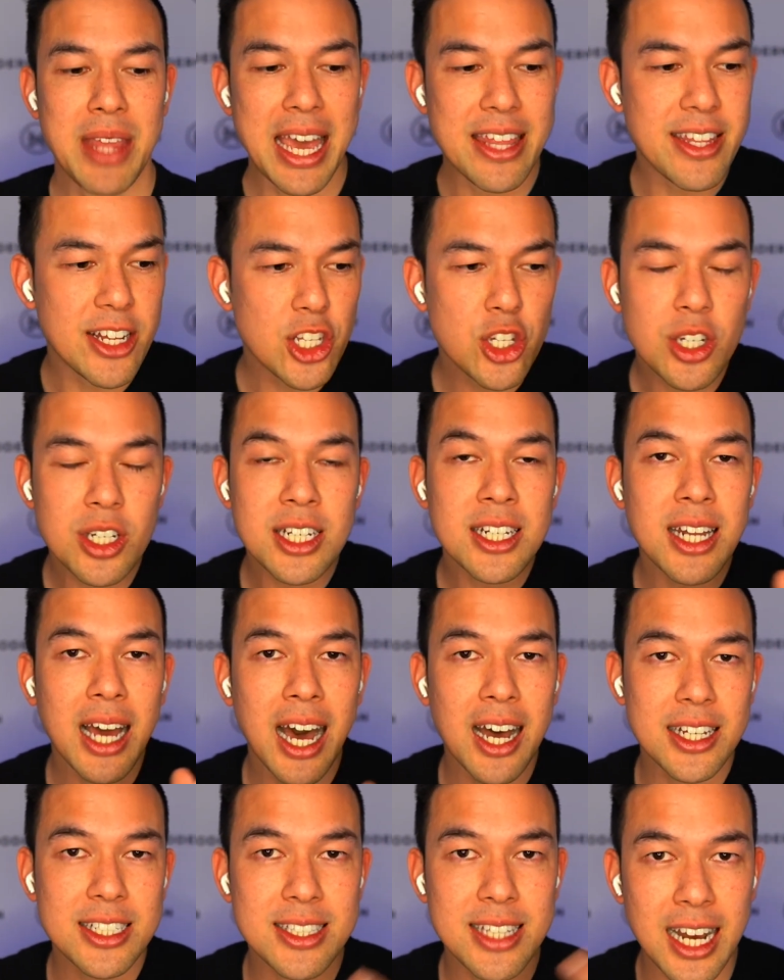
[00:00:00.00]
And then you can
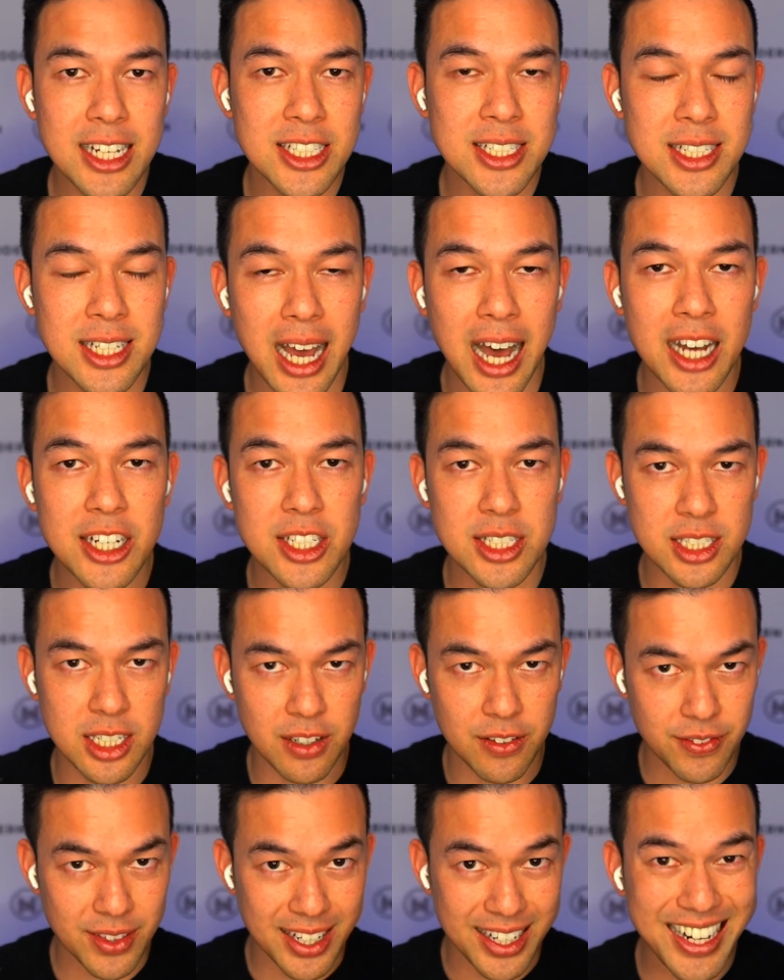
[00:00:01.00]
start to ask
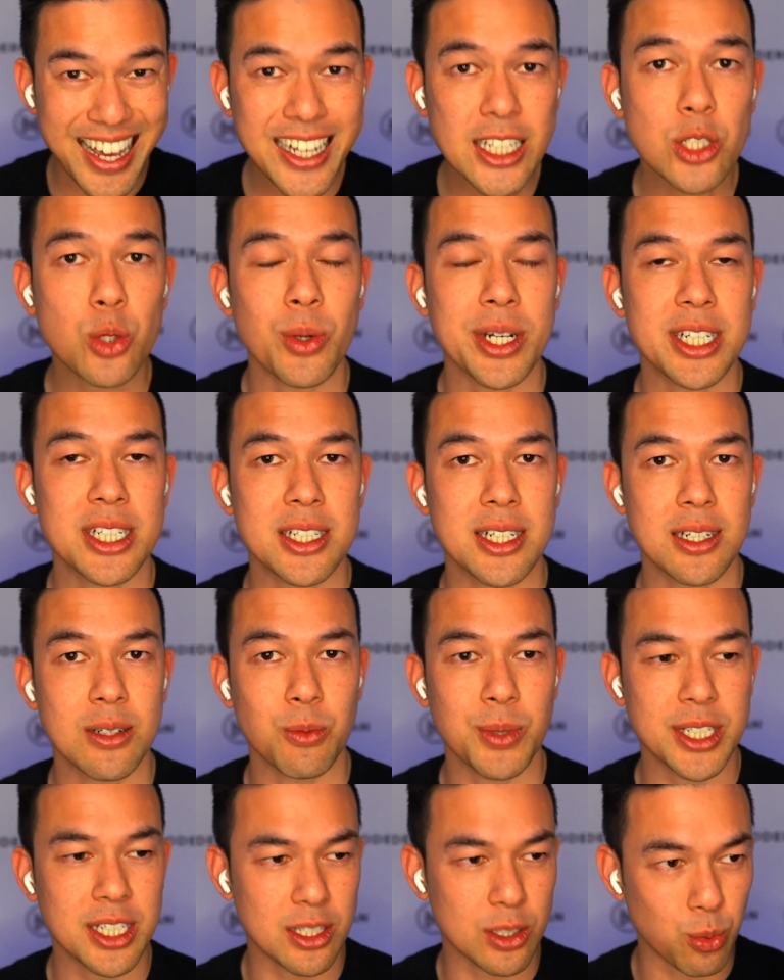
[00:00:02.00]
yourself the next question,
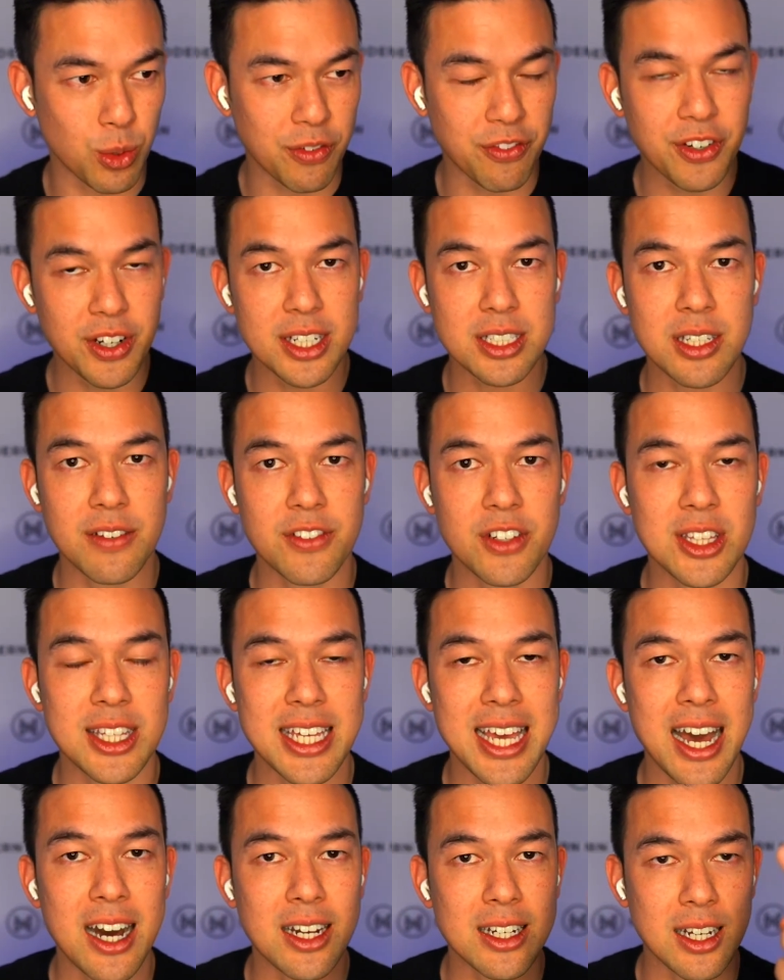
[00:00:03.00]
which is, well, first I've got
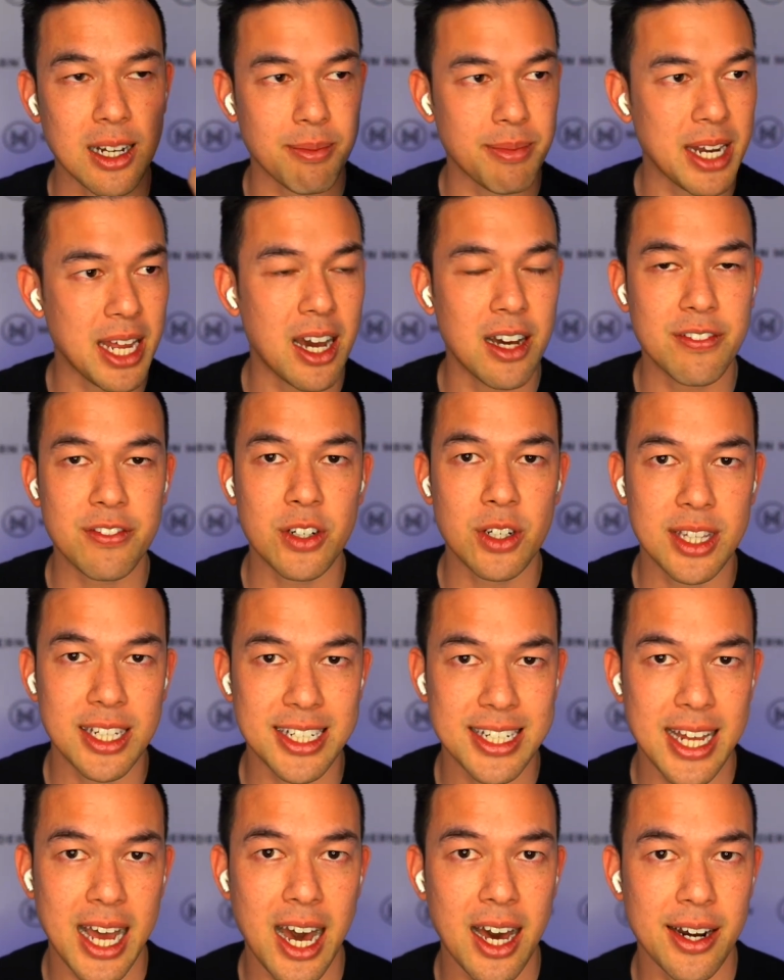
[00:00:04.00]
the outcome. Now I've got the
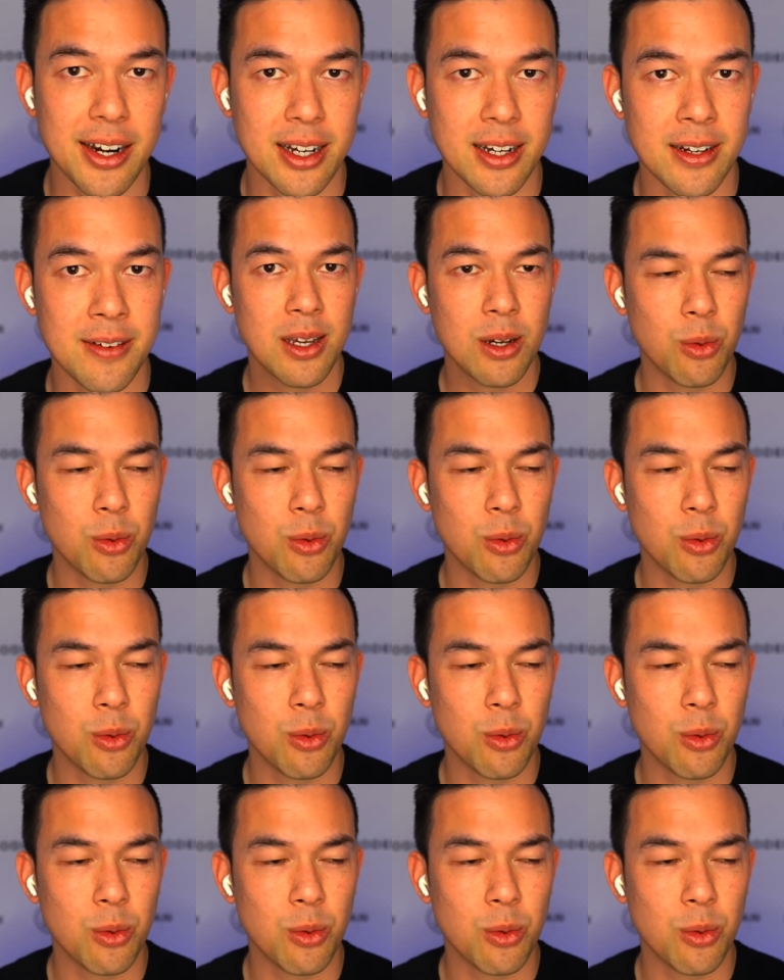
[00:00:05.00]
data.